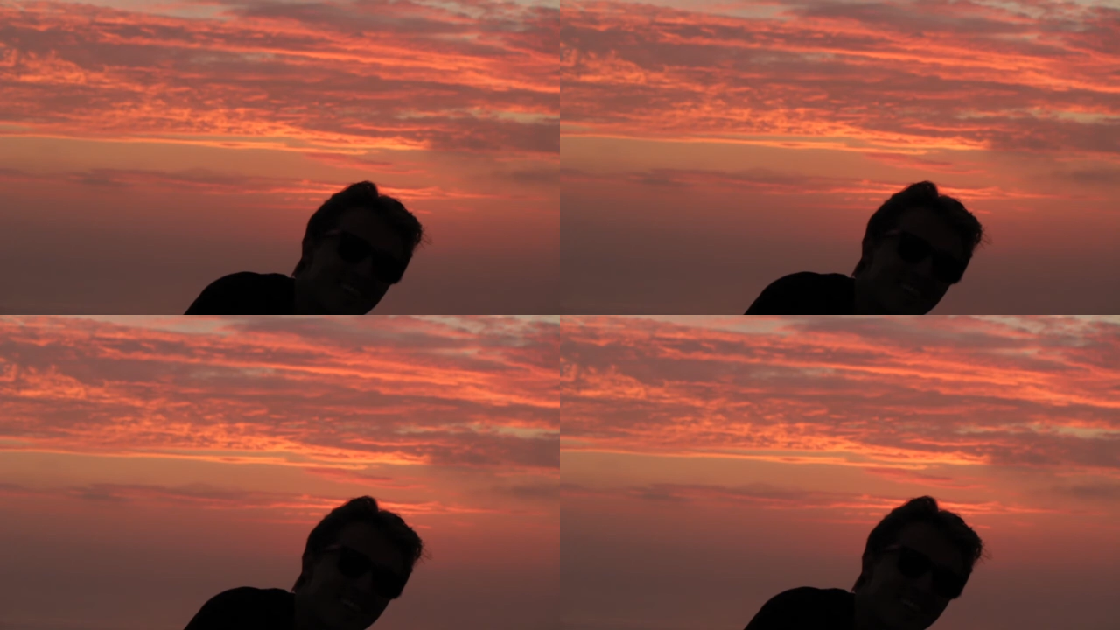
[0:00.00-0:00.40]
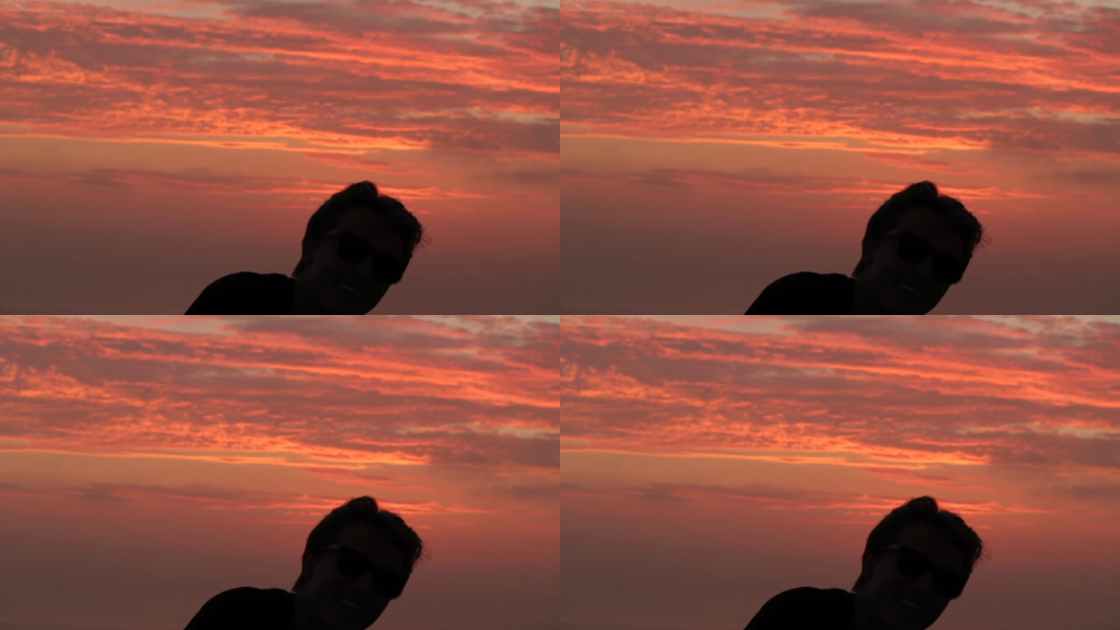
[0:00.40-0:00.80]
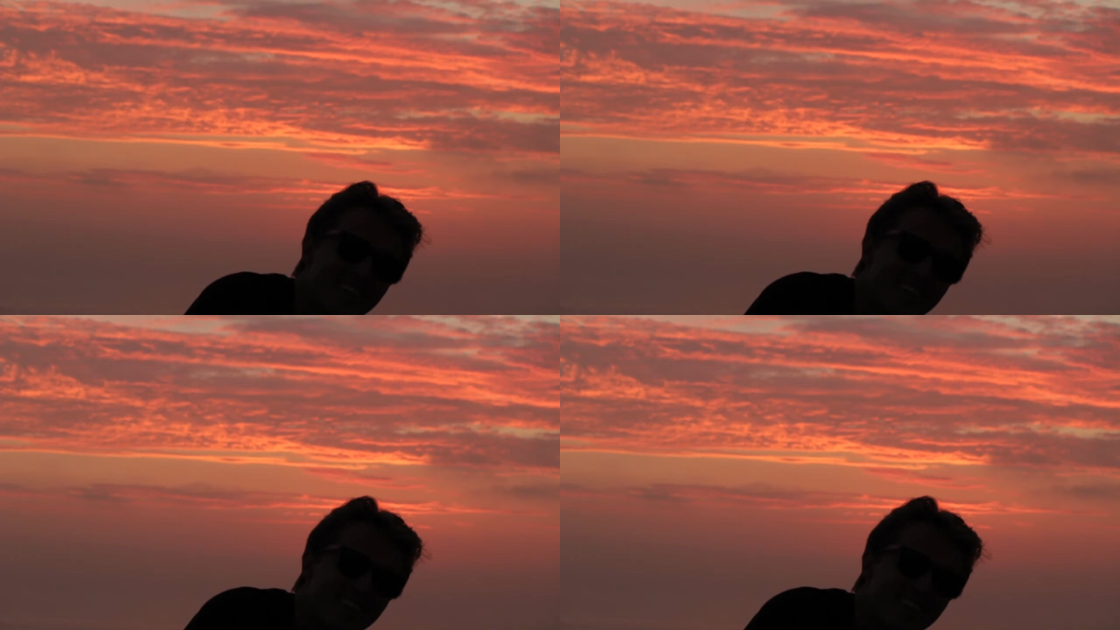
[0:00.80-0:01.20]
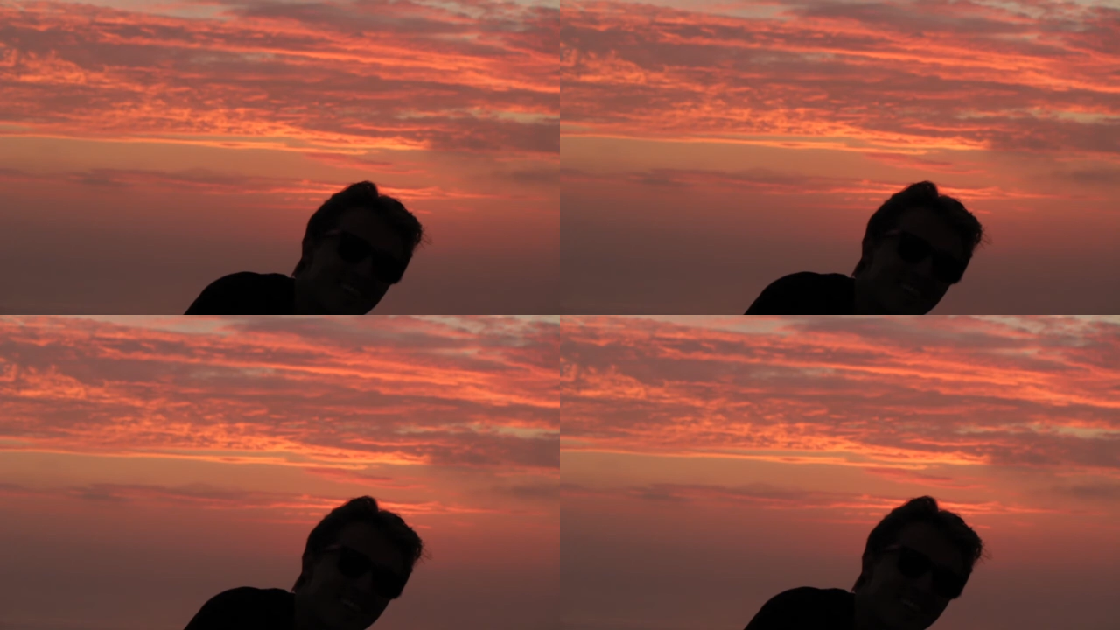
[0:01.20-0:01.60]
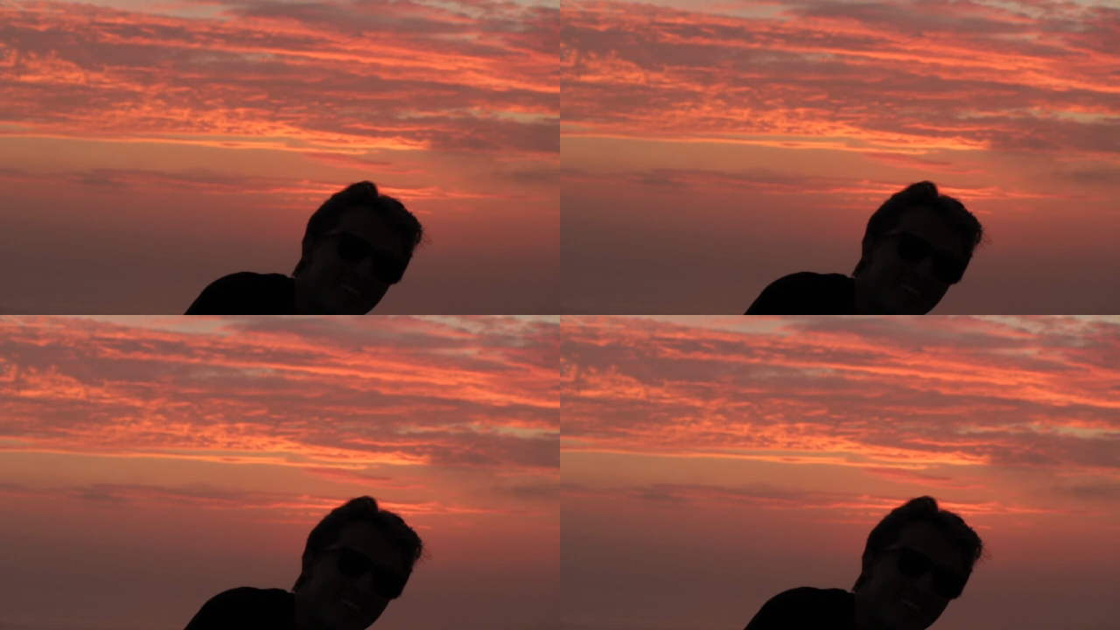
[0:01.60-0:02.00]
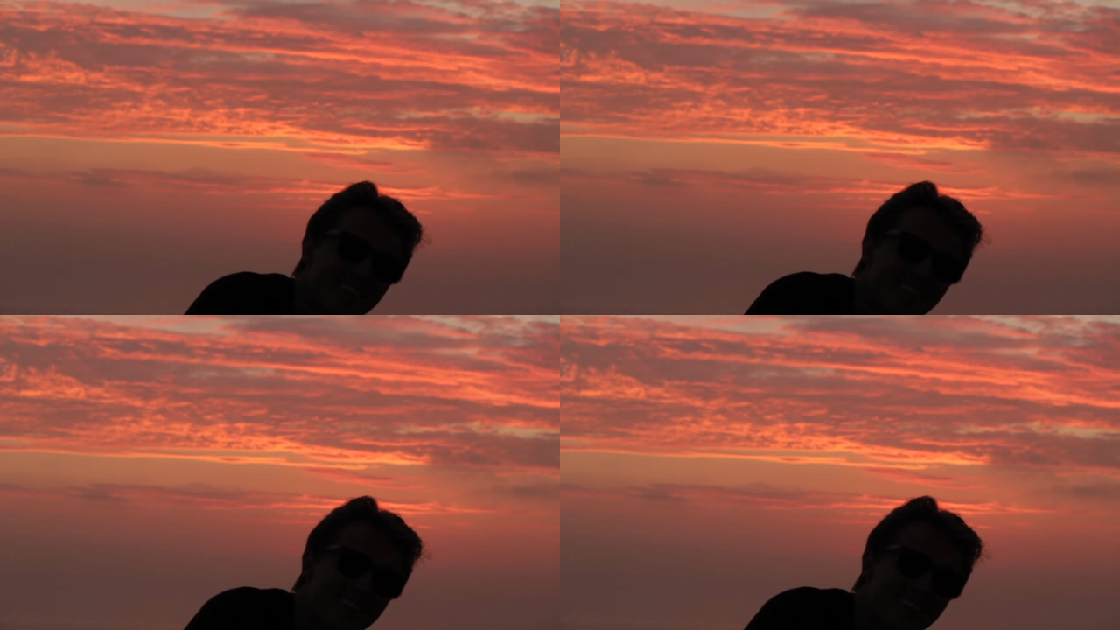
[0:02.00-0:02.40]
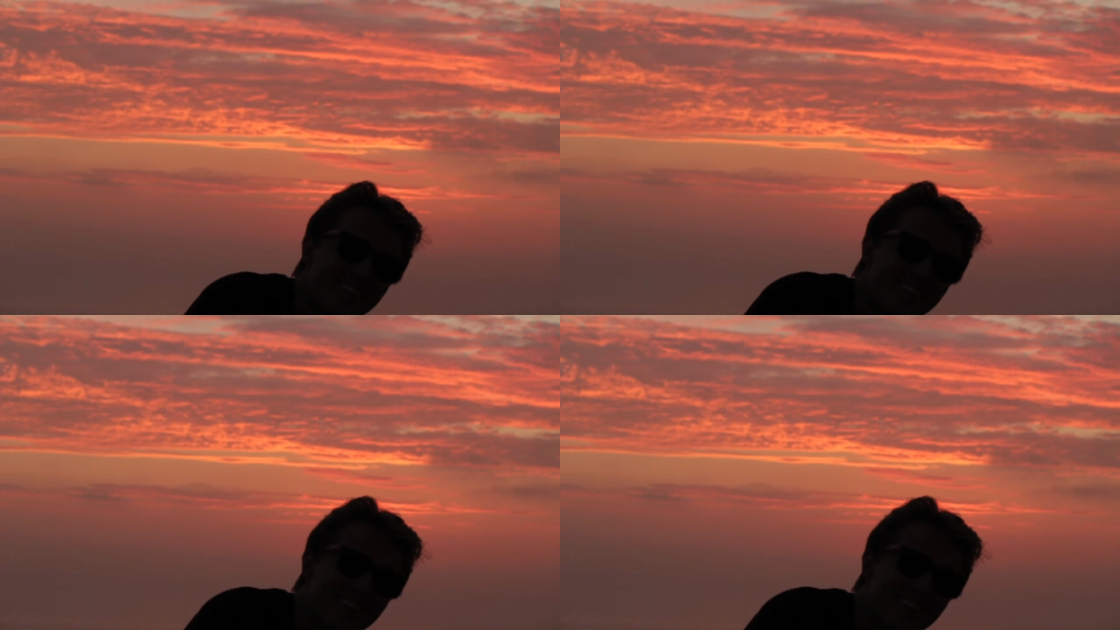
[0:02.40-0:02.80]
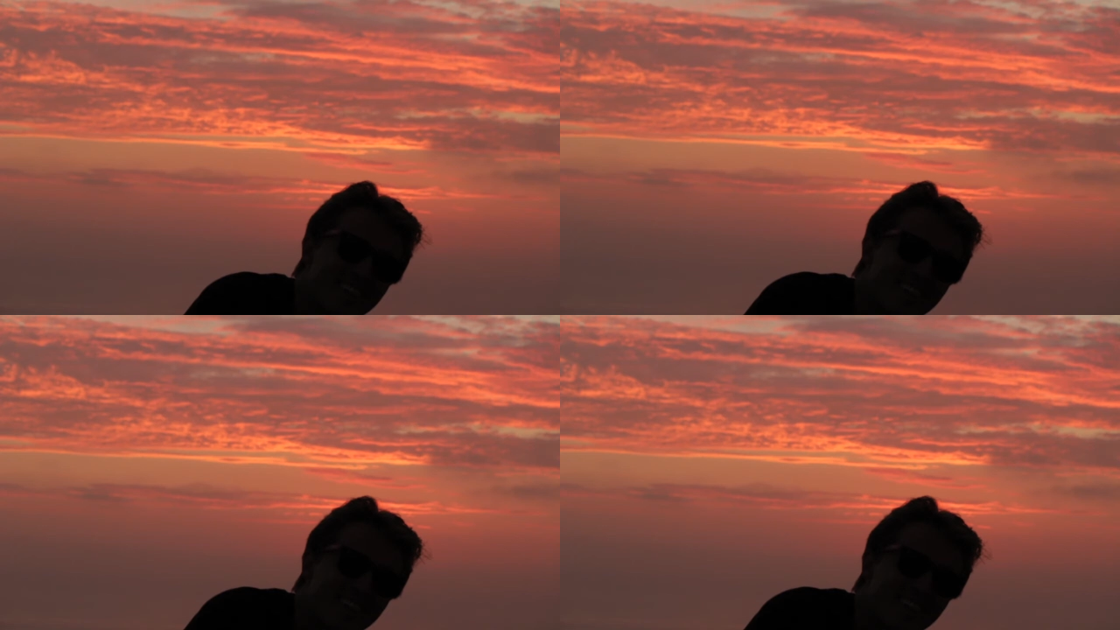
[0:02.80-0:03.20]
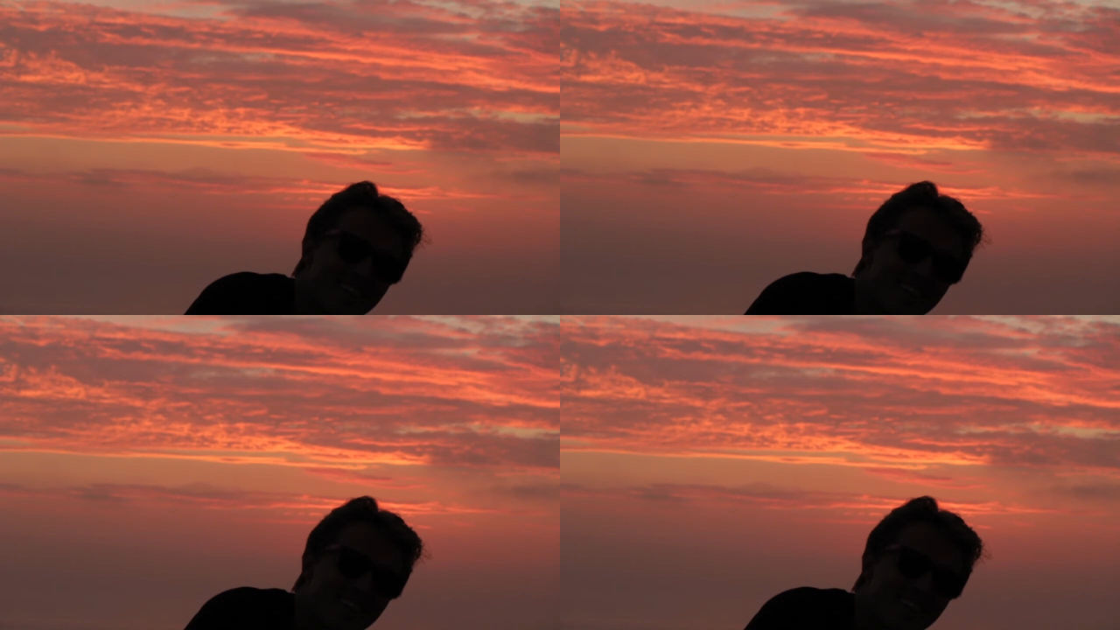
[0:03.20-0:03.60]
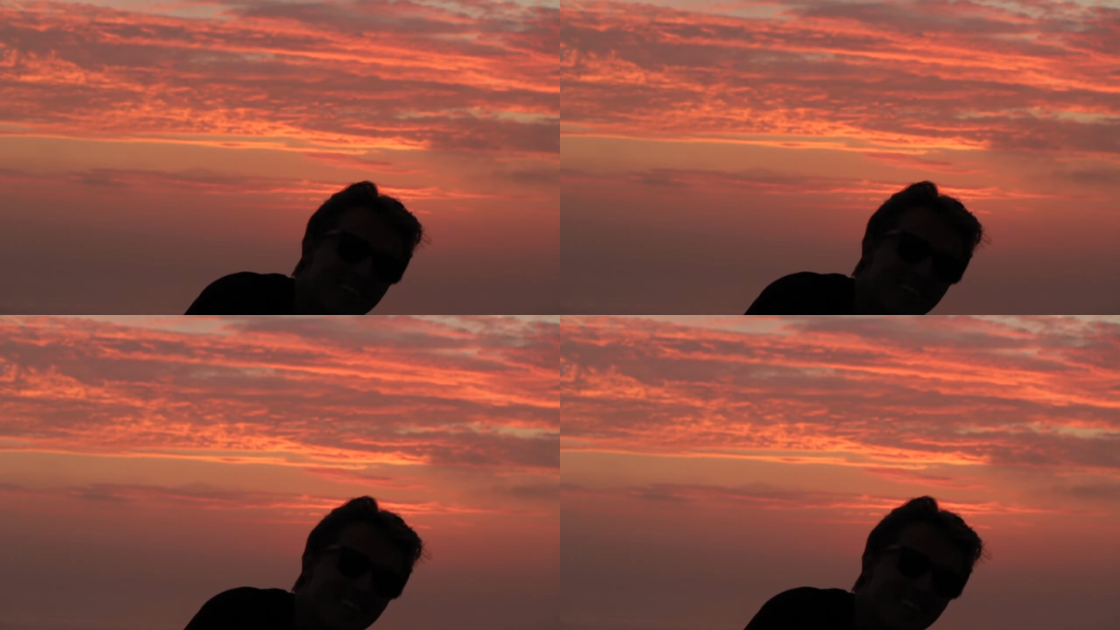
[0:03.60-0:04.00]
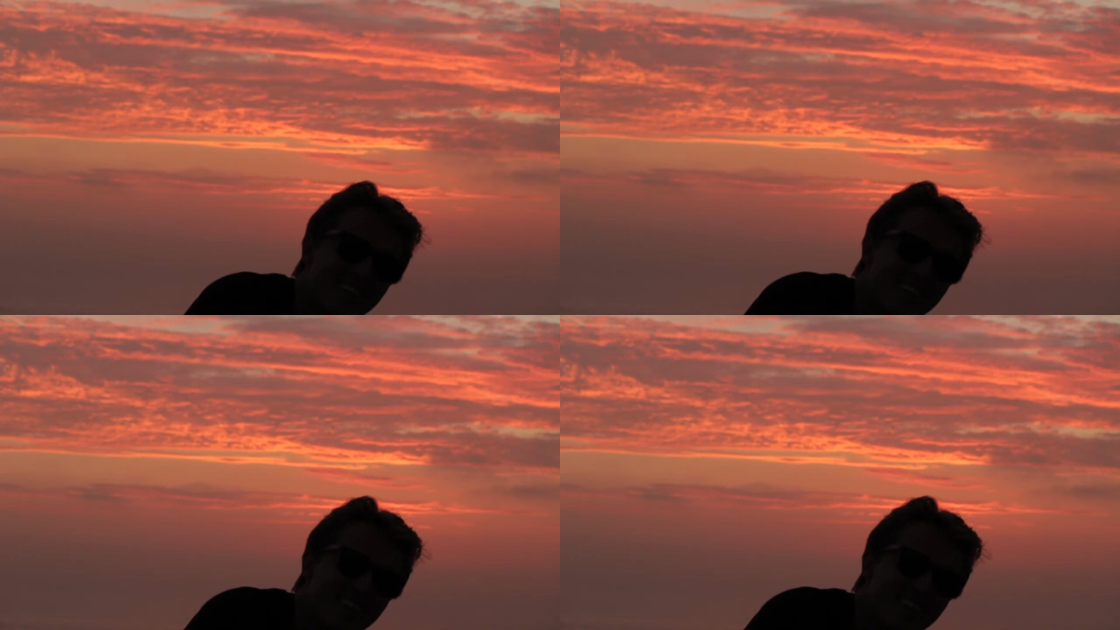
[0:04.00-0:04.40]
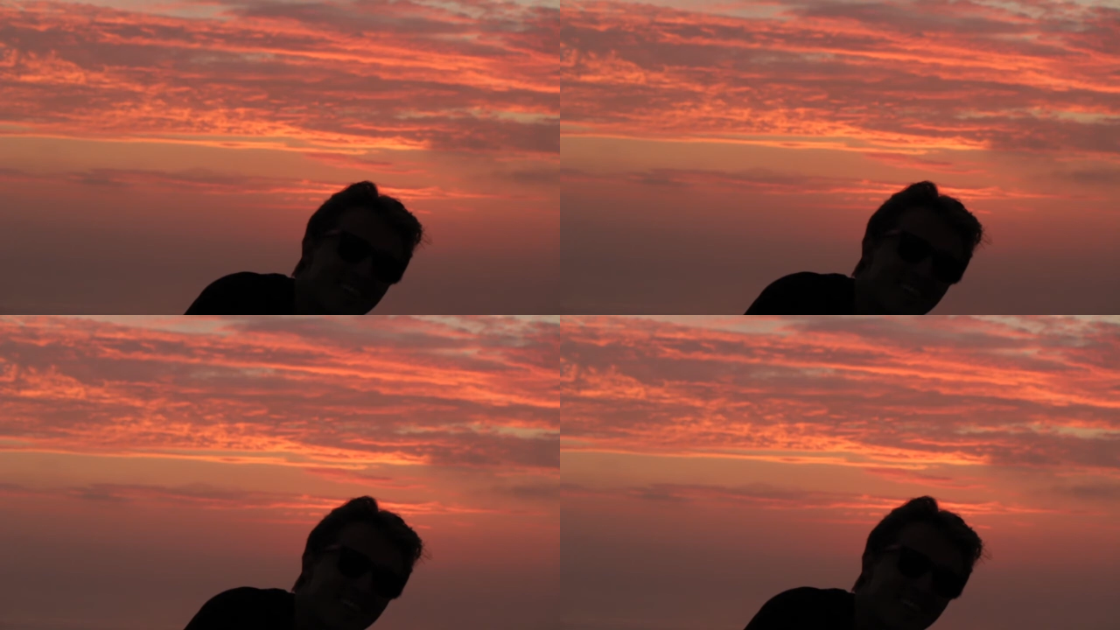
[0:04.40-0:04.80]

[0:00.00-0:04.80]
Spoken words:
[unreadable: no face in view]